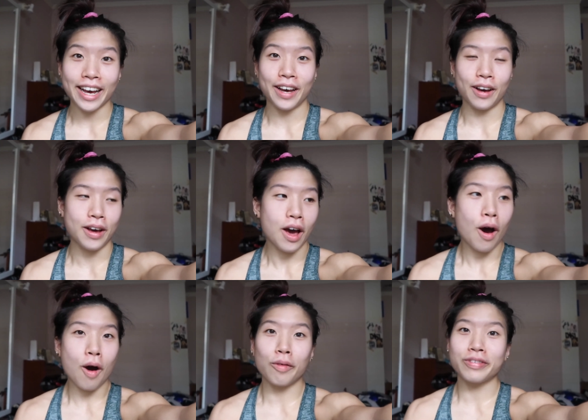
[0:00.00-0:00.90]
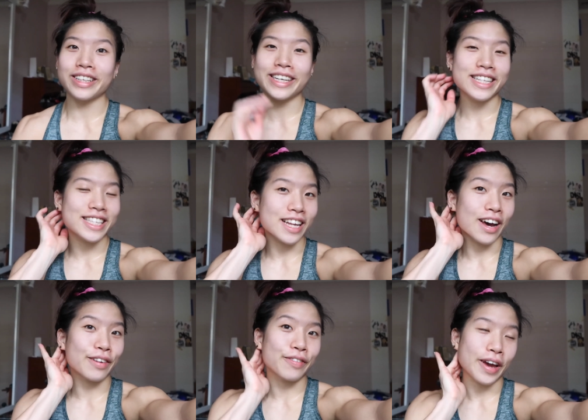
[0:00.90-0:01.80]
Hopefully it's
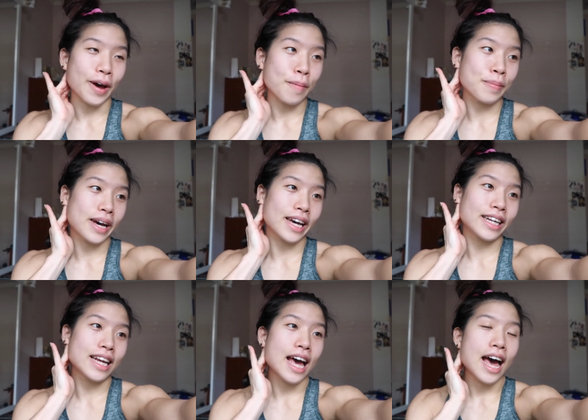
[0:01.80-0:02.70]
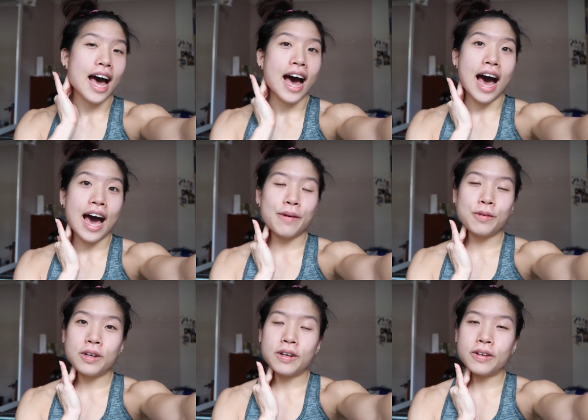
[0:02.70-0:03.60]
not a fail, but I
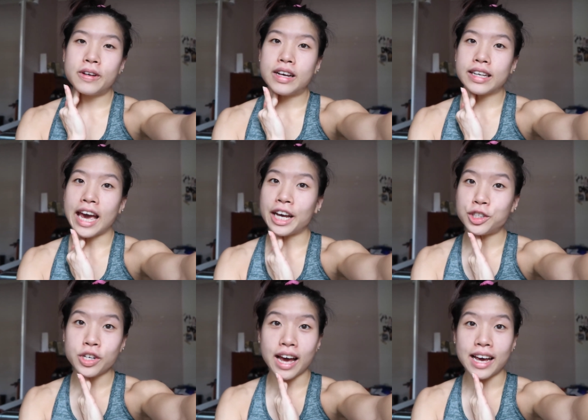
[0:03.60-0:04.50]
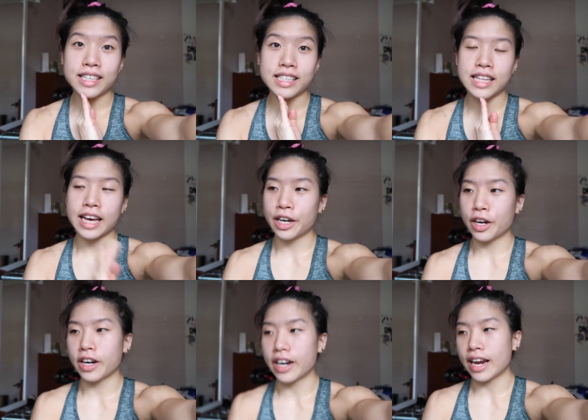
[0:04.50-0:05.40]
will catch you guys
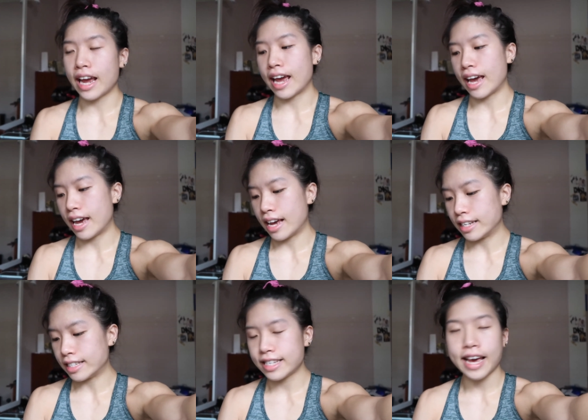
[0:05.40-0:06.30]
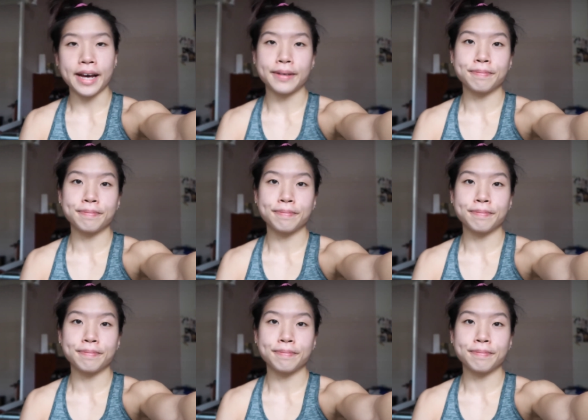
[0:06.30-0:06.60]
later and yeah.